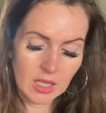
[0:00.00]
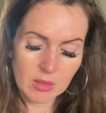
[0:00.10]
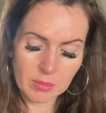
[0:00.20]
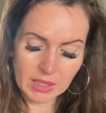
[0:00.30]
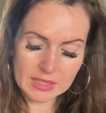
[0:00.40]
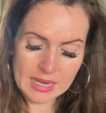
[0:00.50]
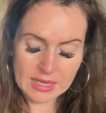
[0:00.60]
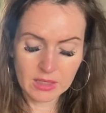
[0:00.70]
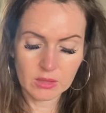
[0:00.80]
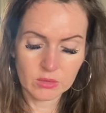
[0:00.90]
But
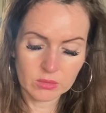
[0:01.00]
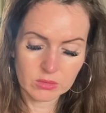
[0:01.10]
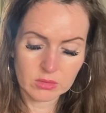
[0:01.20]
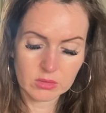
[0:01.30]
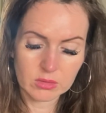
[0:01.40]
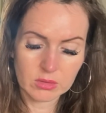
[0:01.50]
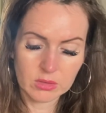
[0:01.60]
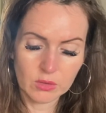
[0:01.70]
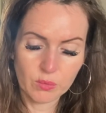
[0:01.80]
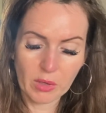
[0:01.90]
now
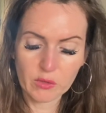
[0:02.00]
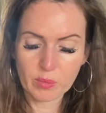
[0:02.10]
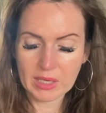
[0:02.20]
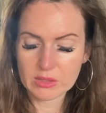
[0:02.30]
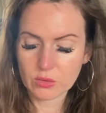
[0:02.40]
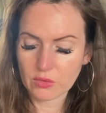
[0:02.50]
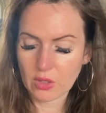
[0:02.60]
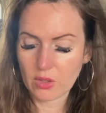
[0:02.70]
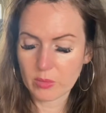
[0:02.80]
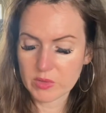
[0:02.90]
you've both paid off
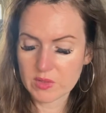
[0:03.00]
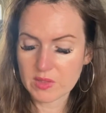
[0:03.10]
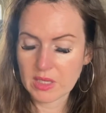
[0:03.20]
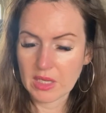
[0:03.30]
karmas,